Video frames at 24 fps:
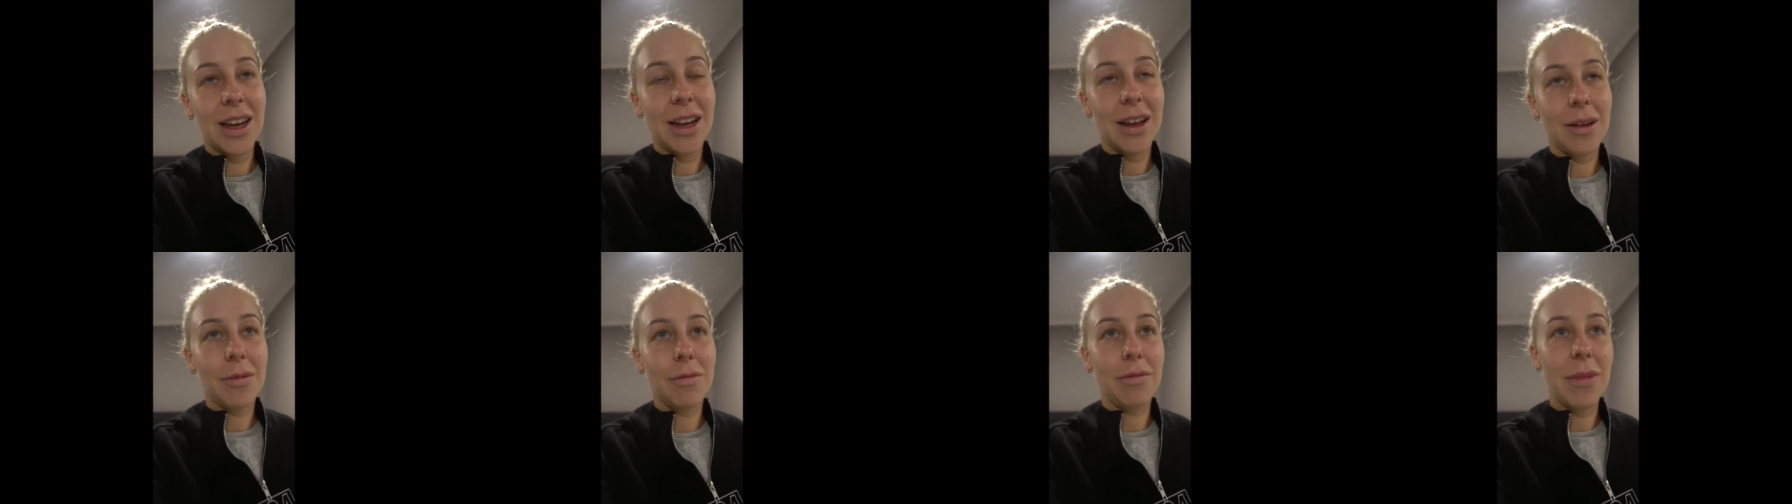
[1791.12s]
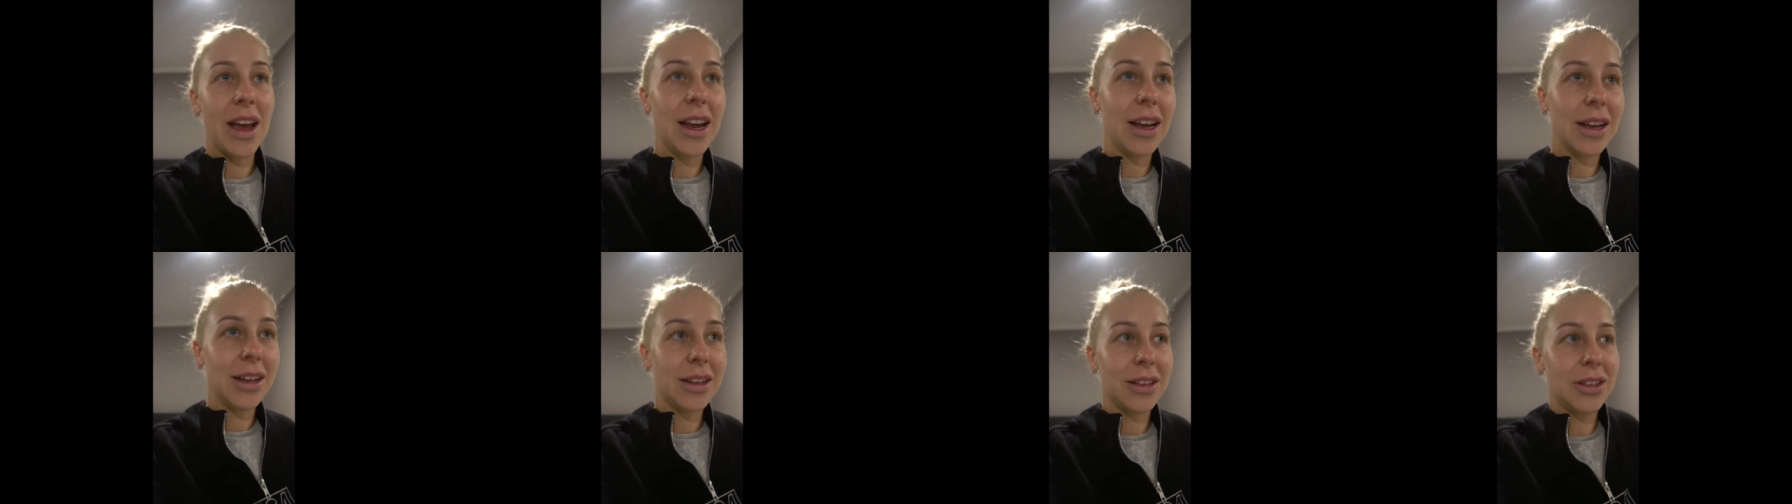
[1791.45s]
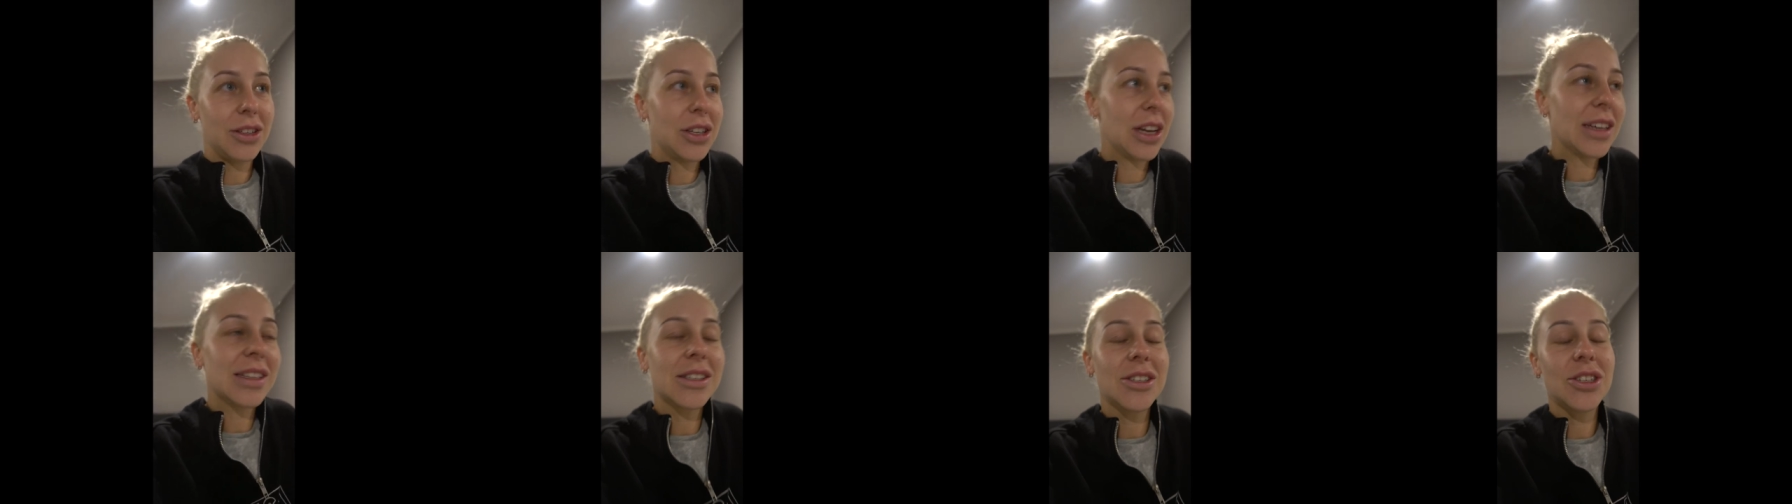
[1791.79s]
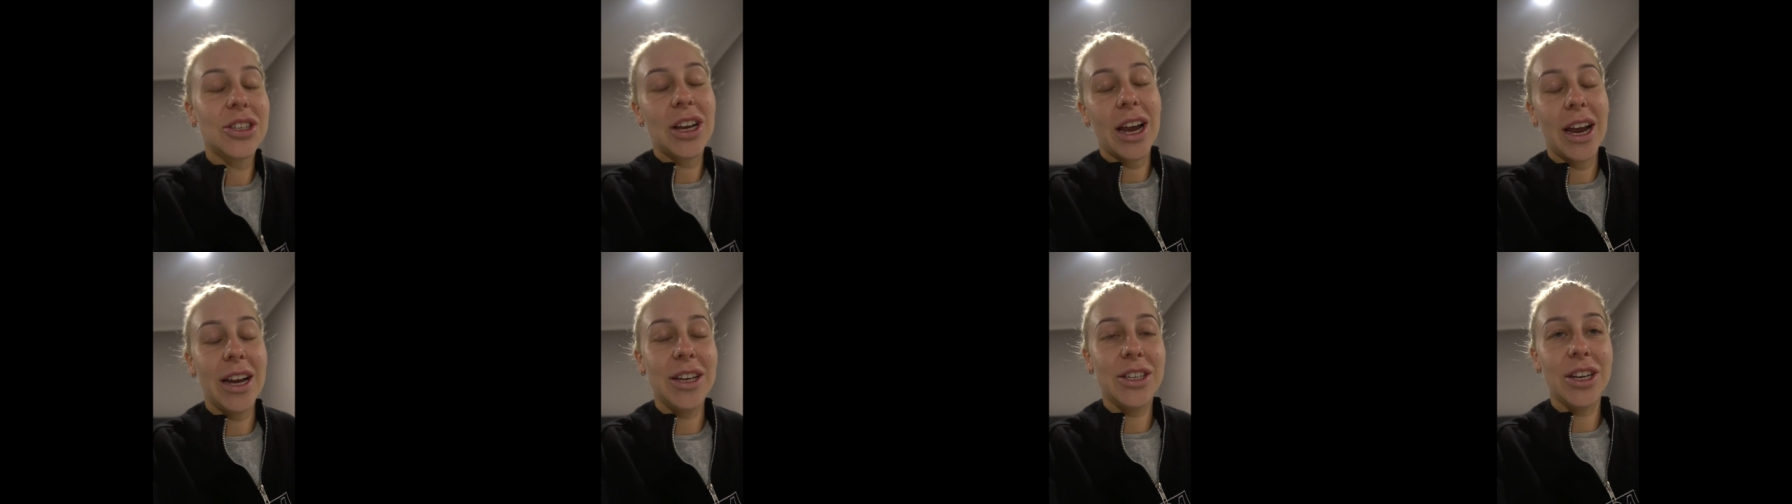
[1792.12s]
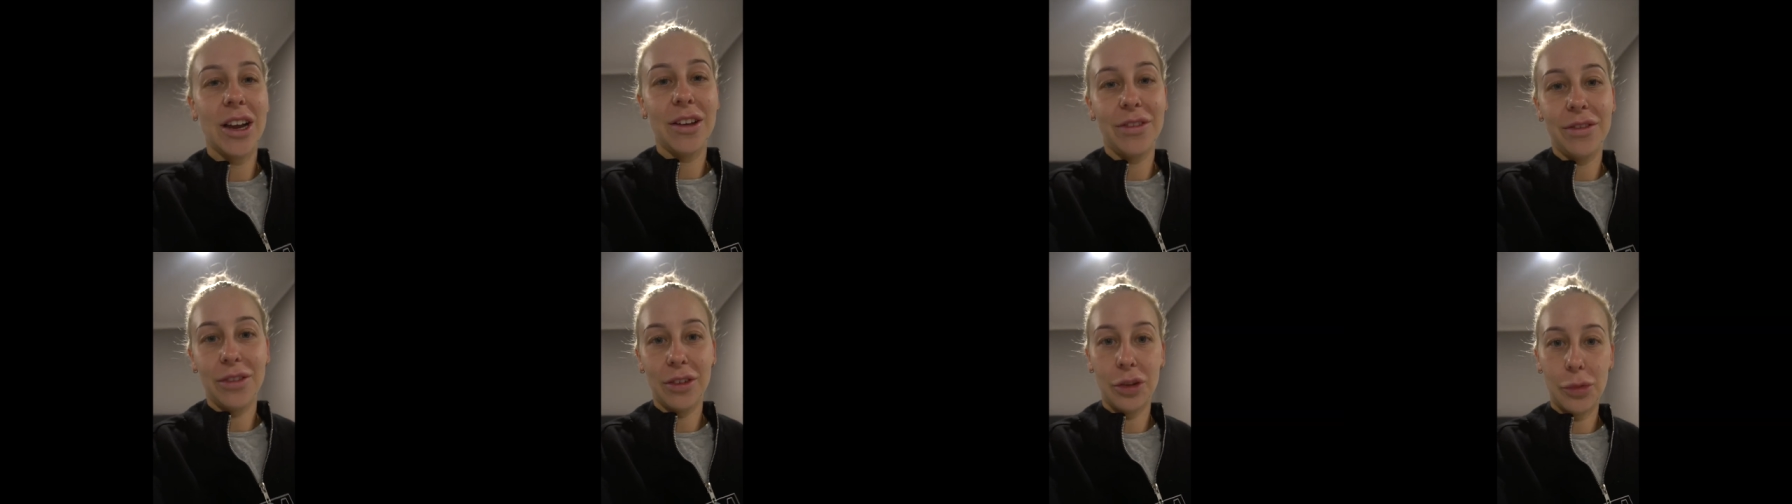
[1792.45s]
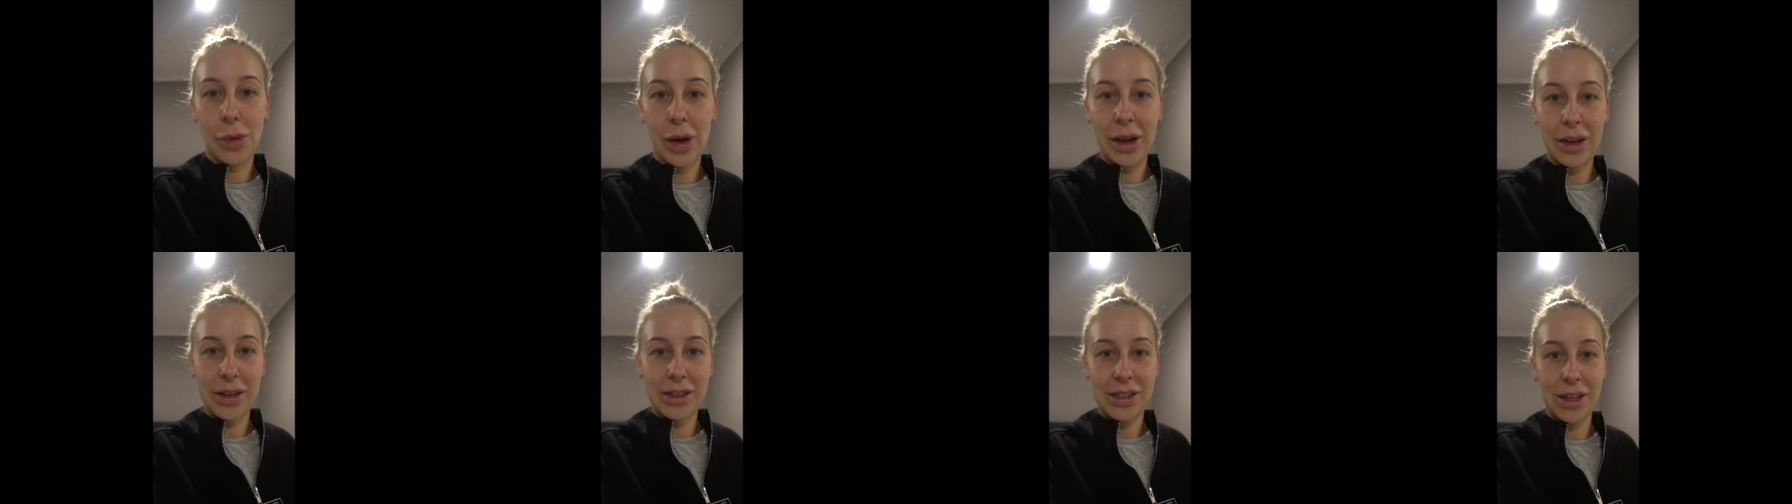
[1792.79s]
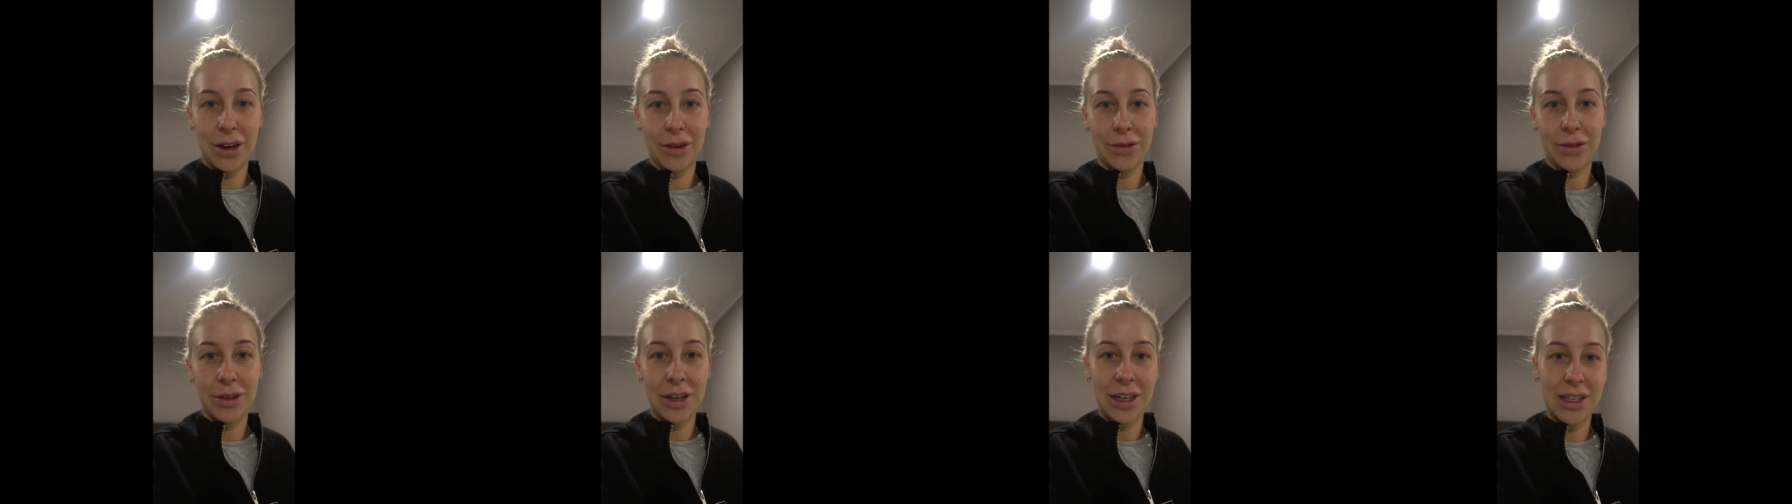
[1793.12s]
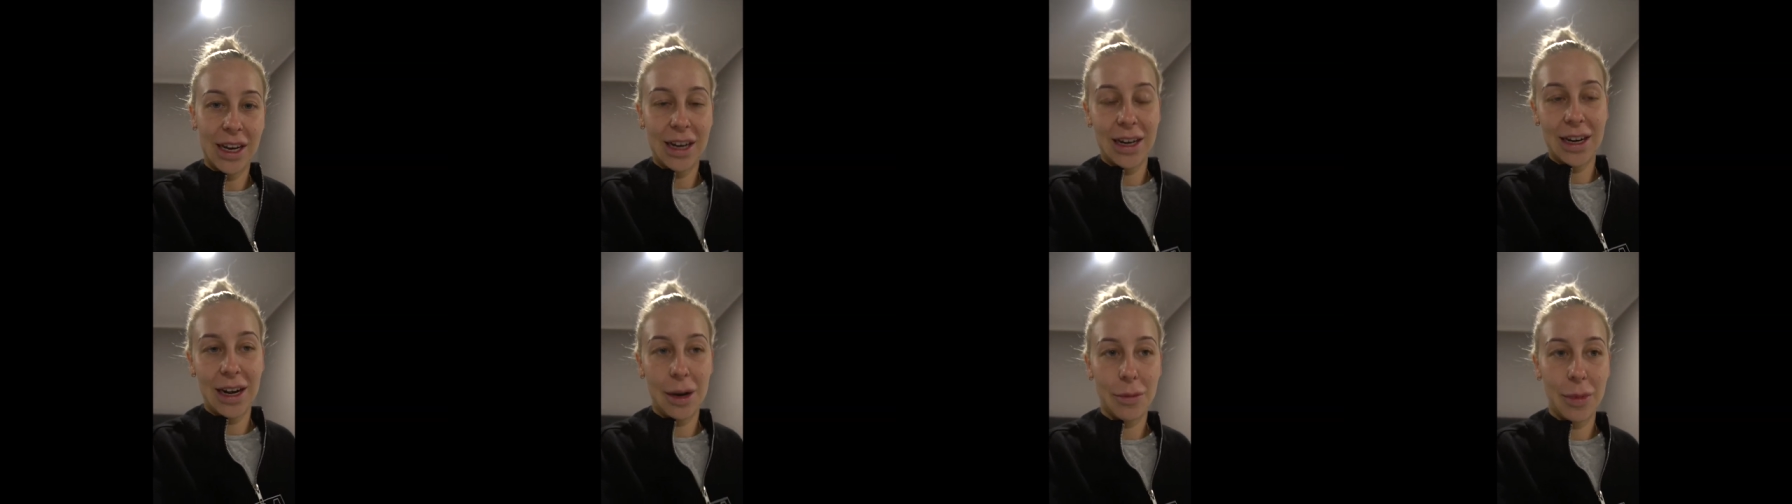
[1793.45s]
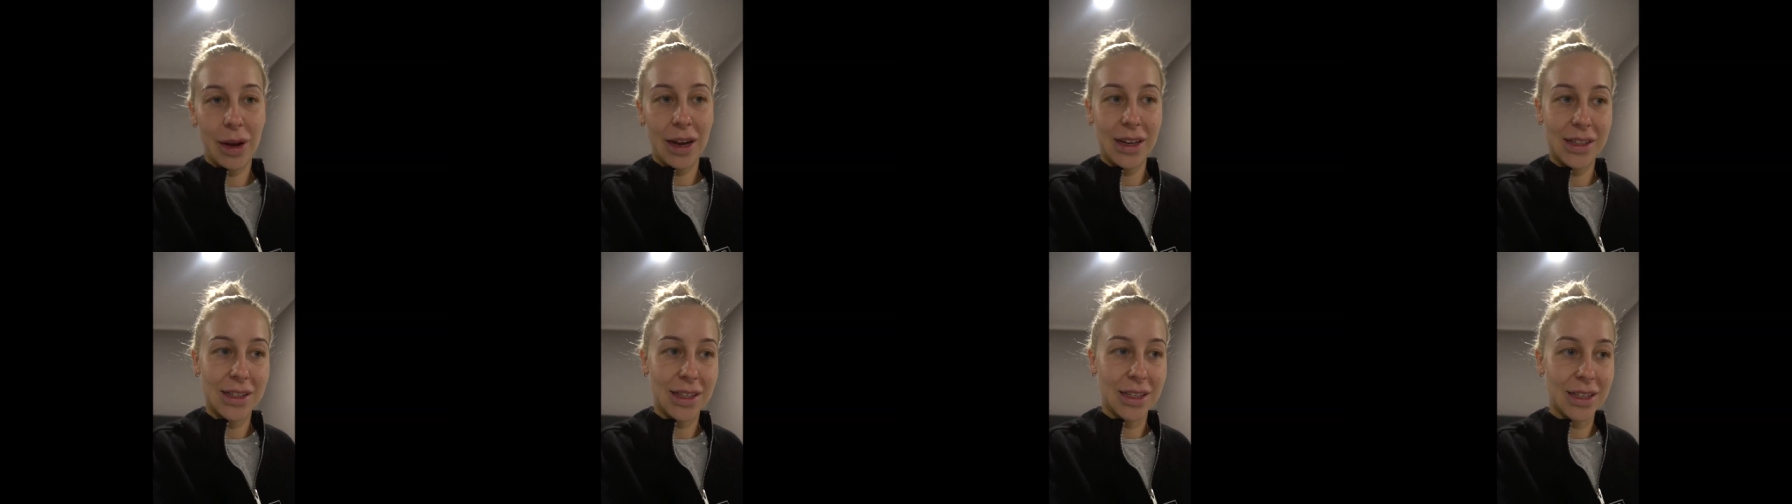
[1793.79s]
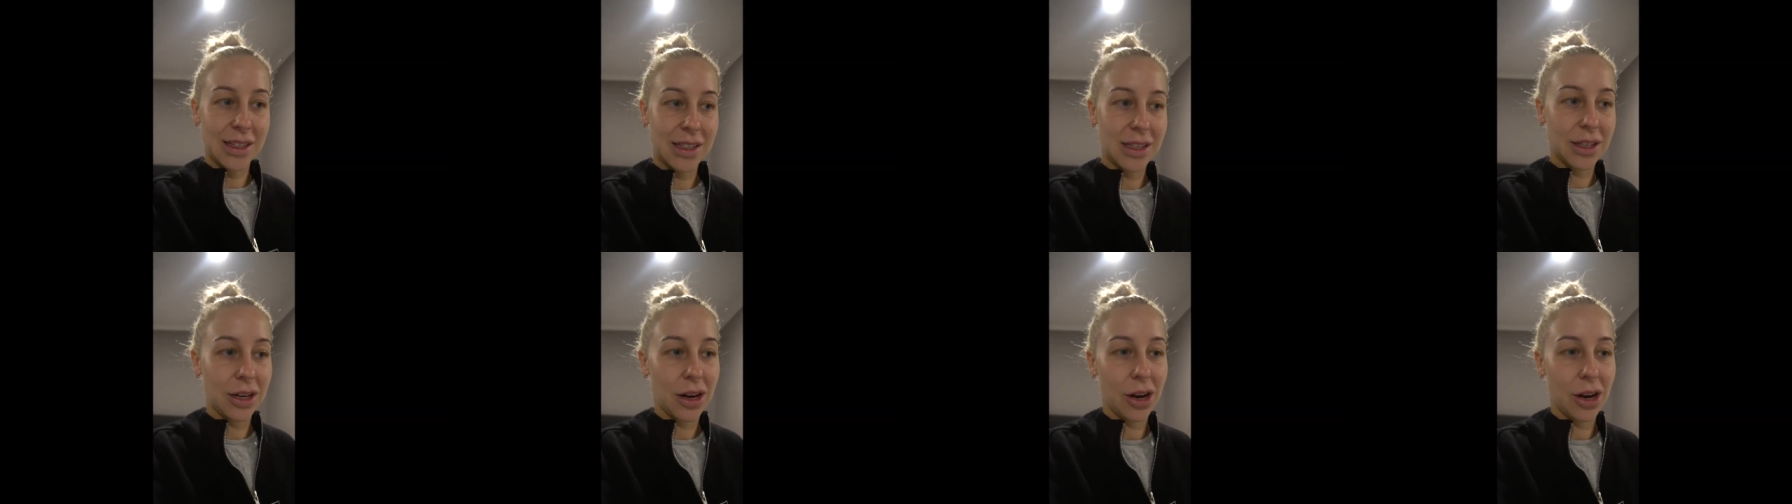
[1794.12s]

make it doesn't change how you feel about yourself on a day-to-day -day basis.